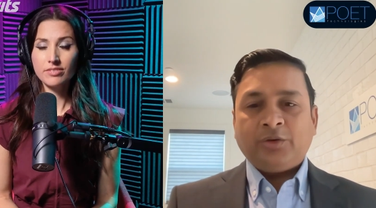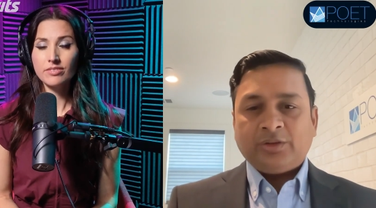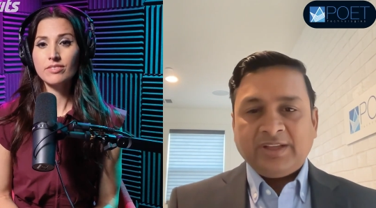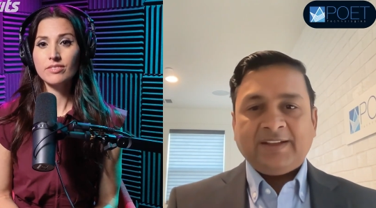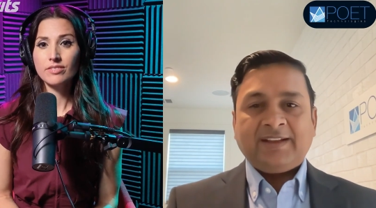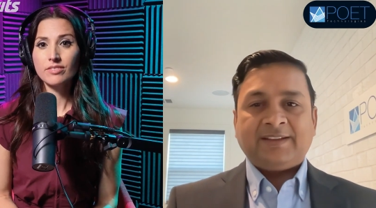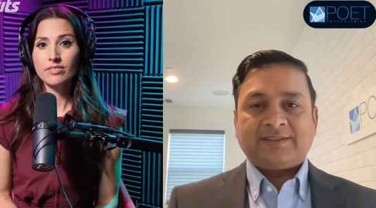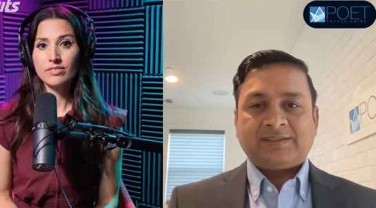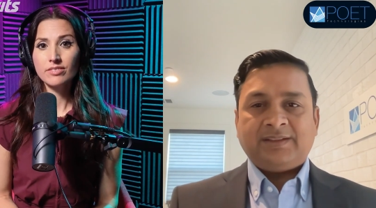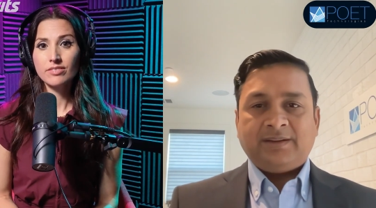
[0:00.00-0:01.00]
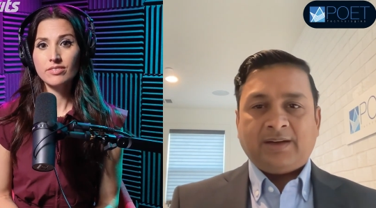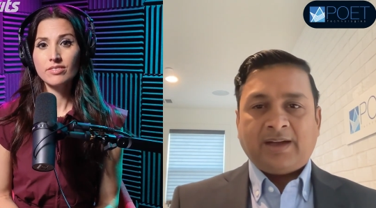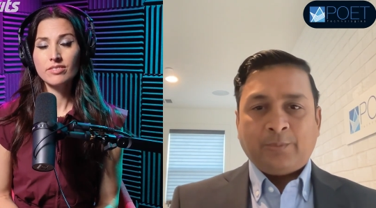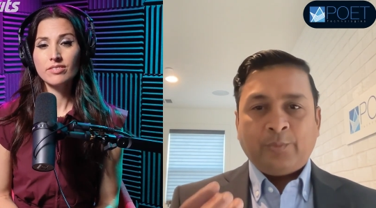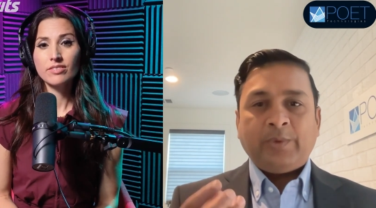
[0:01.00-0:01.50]
Speaker 1: good thing is
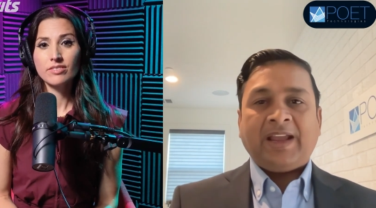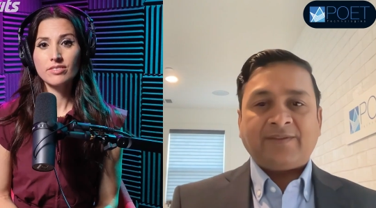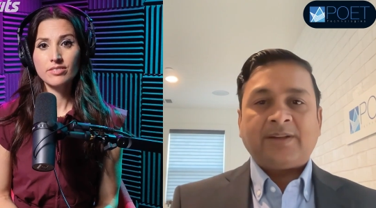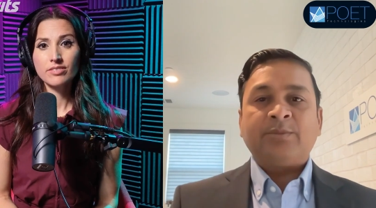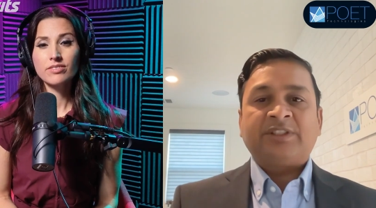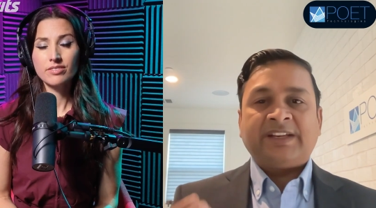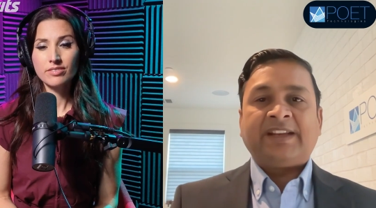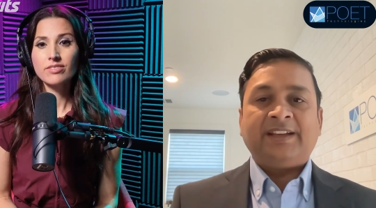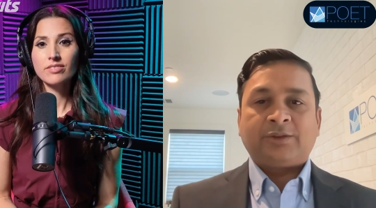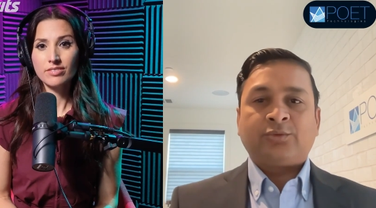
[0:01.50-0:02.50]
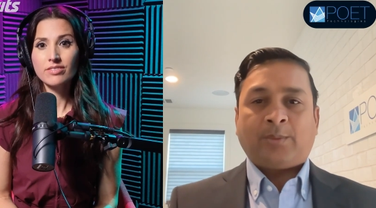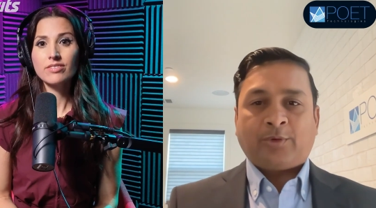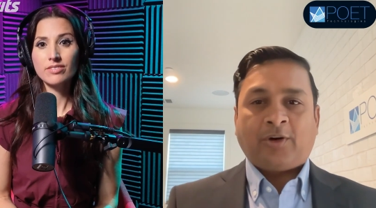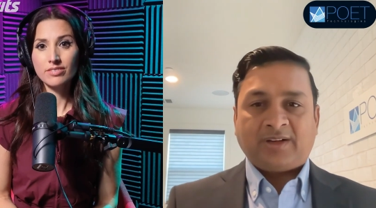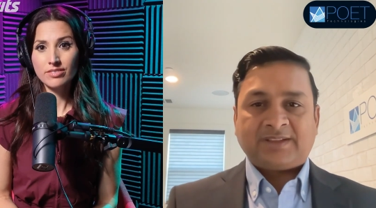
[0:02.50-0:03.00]
uh, we have some stickiness to our
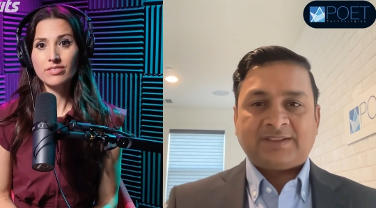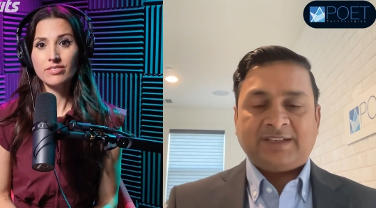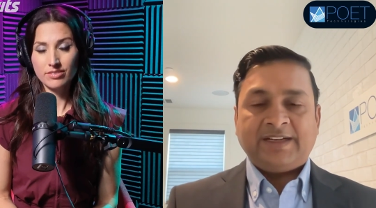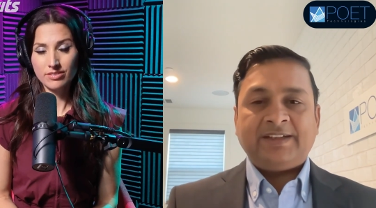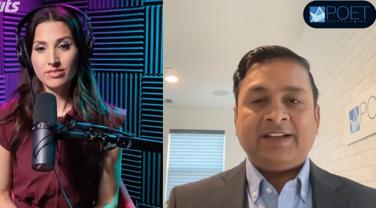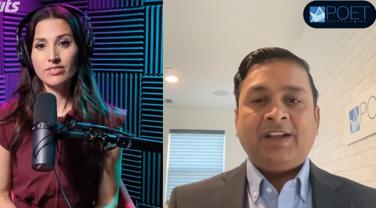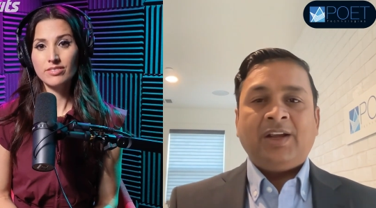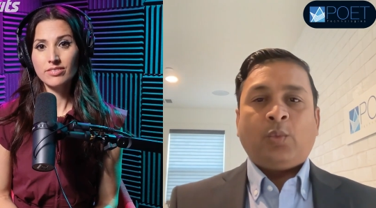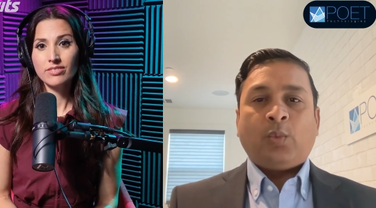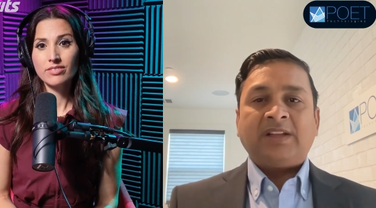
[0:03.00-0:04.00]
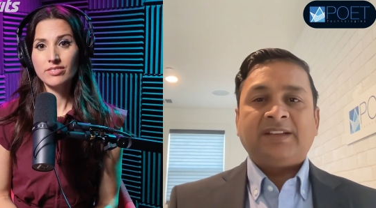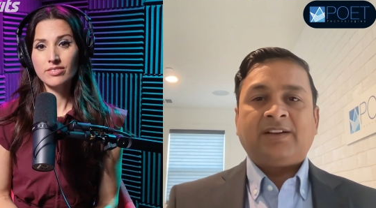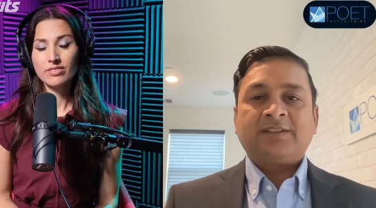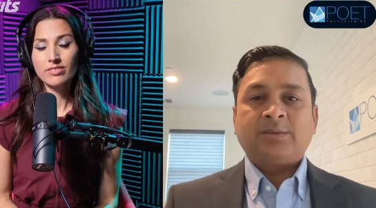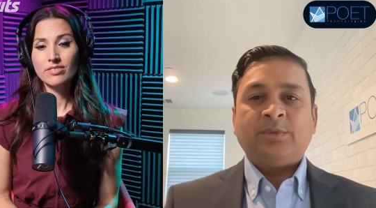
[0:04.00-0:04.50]
products, right? Once a
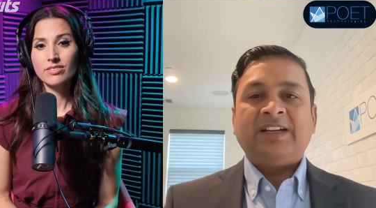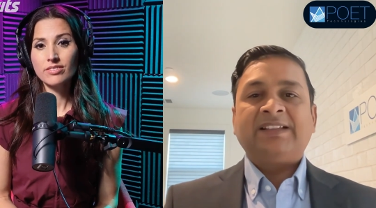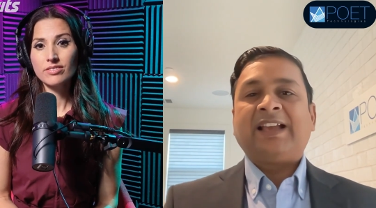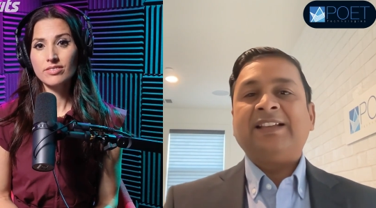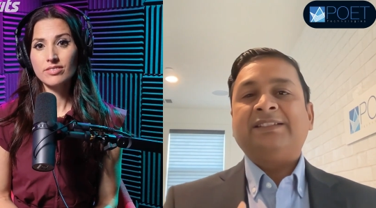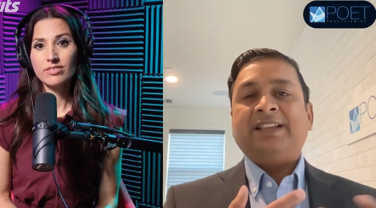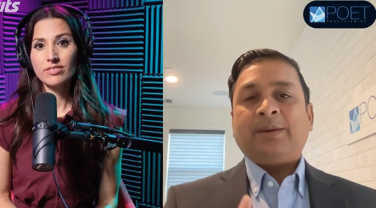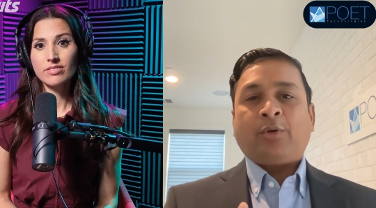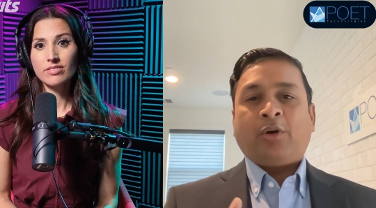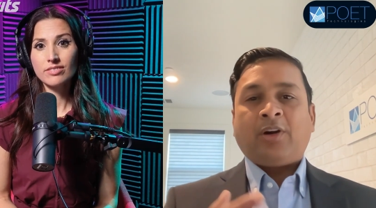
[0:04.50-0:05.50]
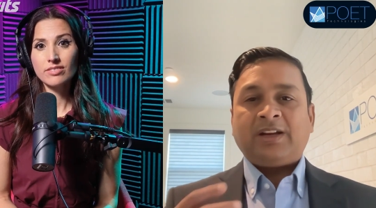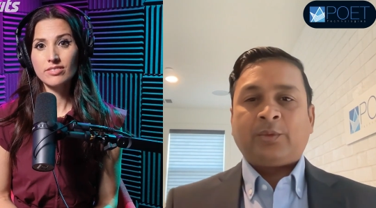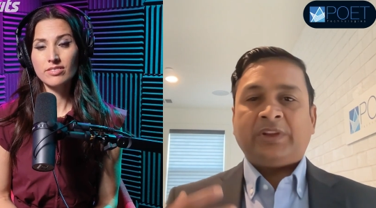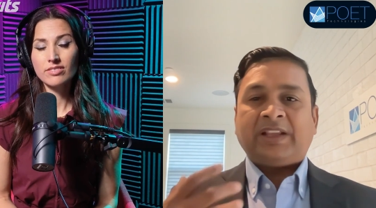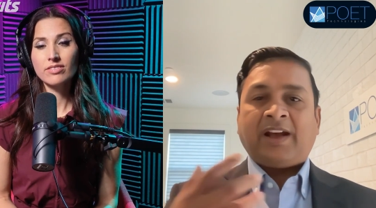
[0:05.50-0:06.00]
customer designs their product
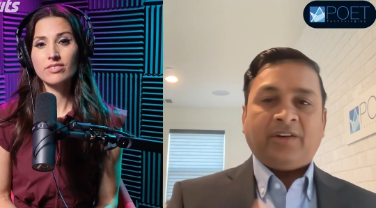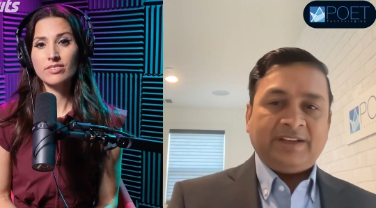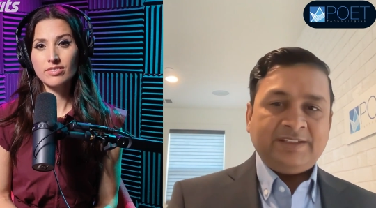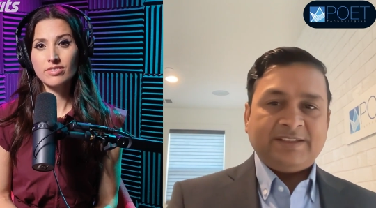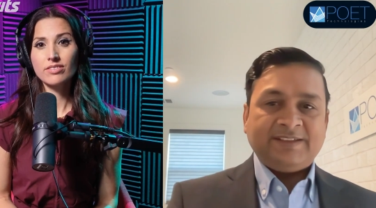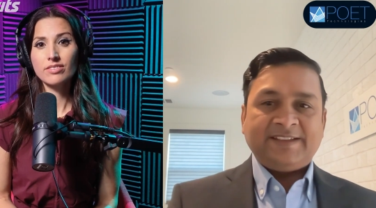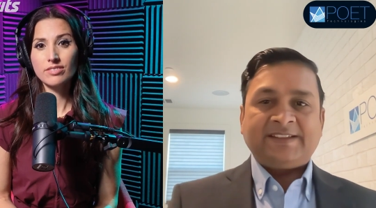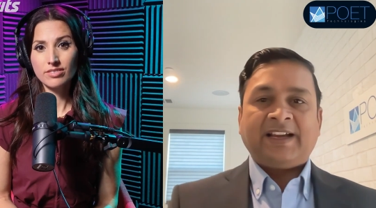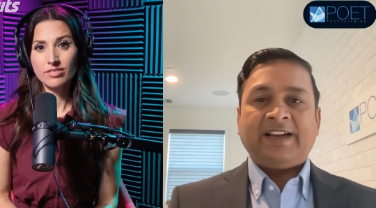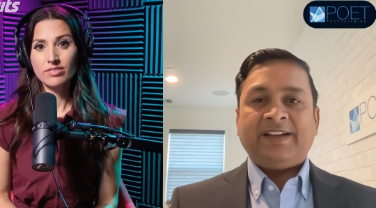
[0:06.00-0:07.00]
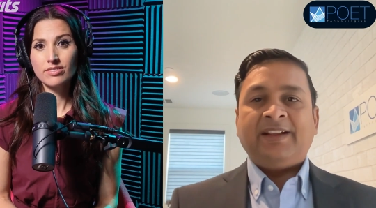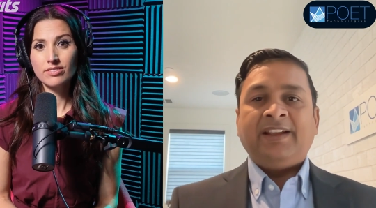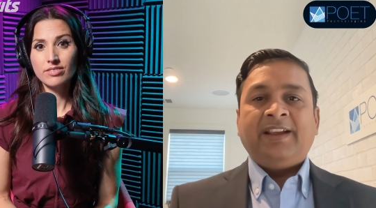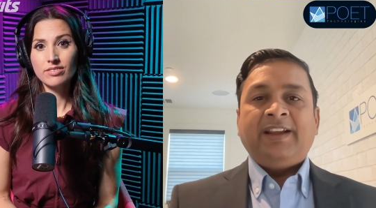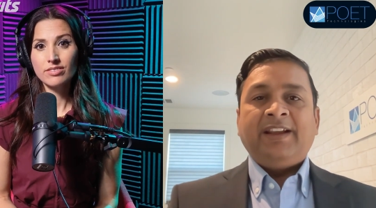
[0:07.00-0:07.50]
with our engines inside,
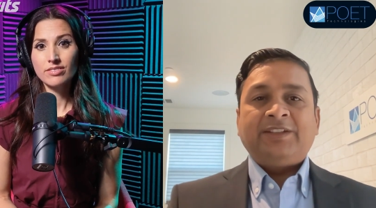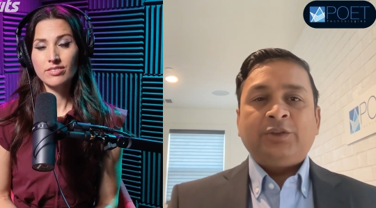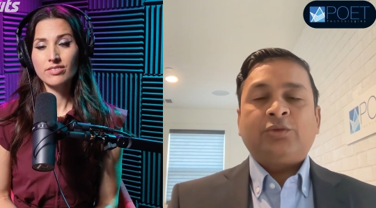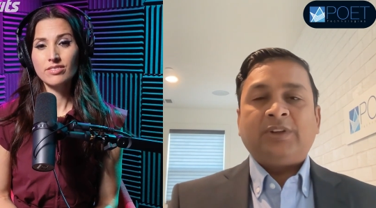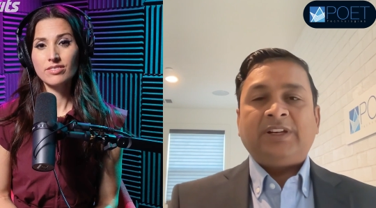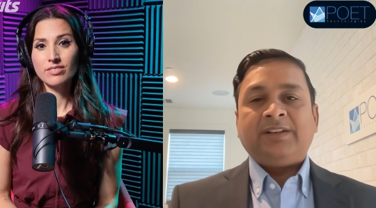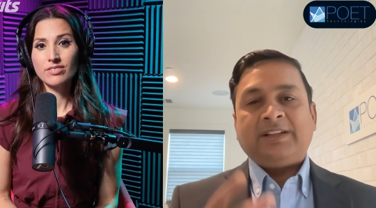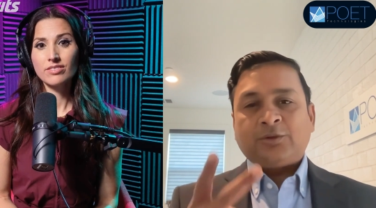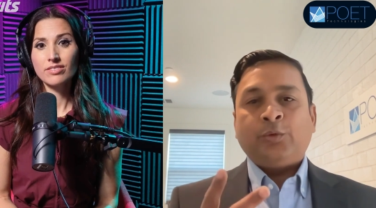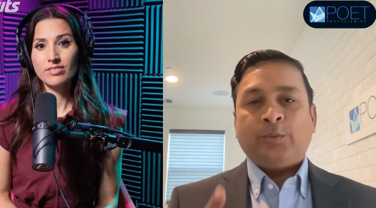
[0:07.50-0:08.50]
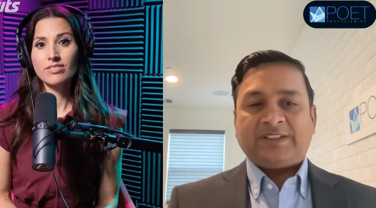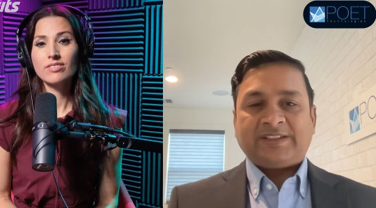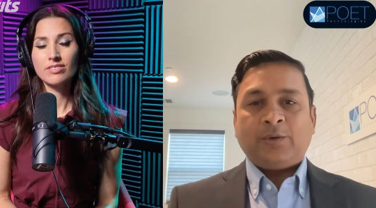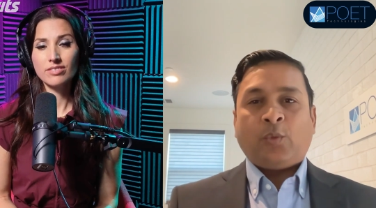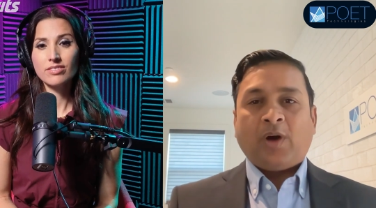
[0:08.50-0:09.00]
it's usually there's two ways,
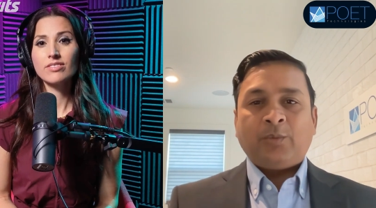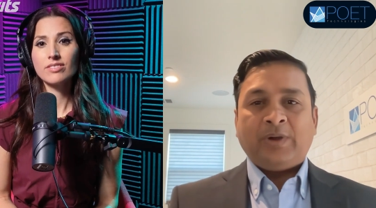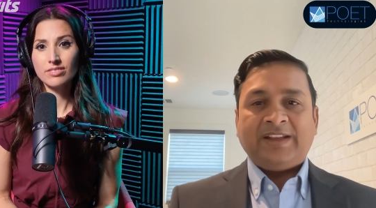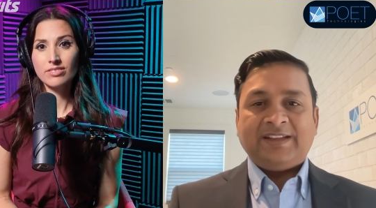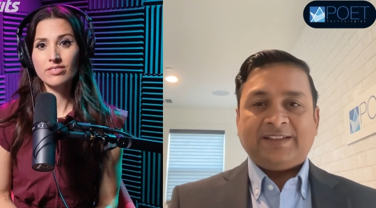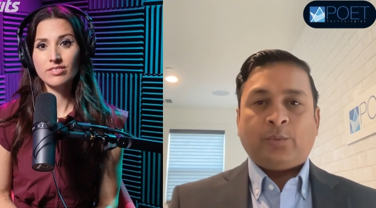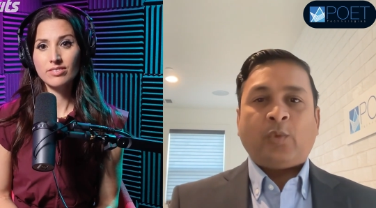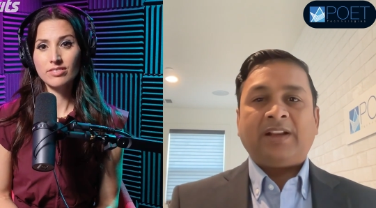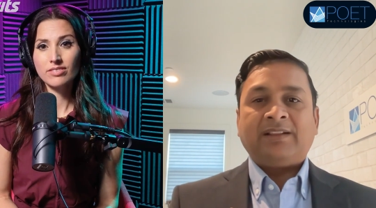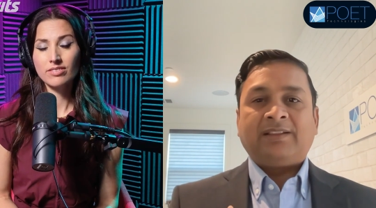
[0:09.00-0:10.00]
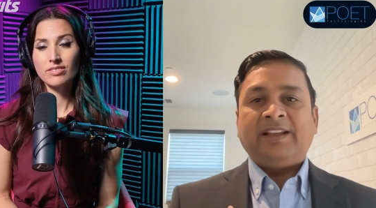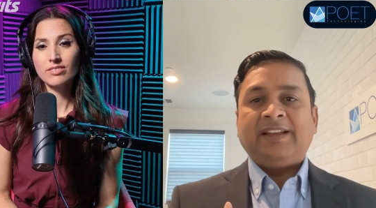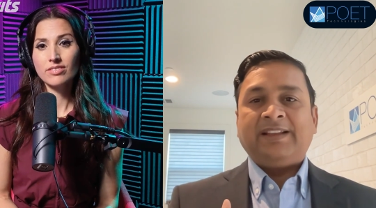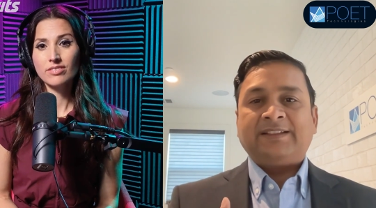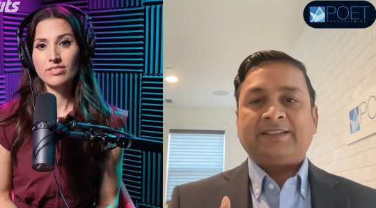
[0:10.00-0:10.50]
right? One way is one thing
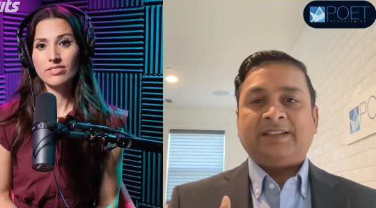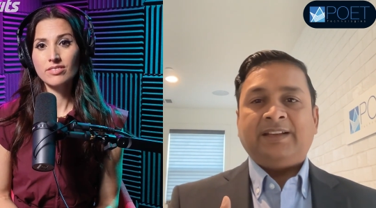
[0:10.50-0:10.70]
is